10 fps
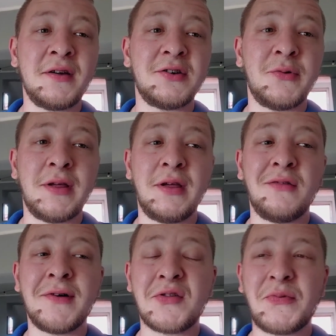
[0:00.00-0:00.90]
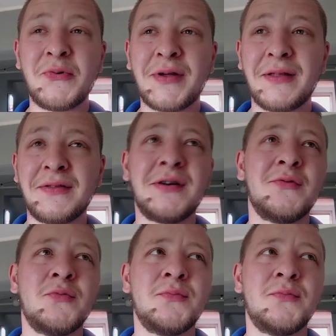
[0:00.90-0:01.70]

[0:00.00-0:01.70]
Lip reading: Actually it was broken. Now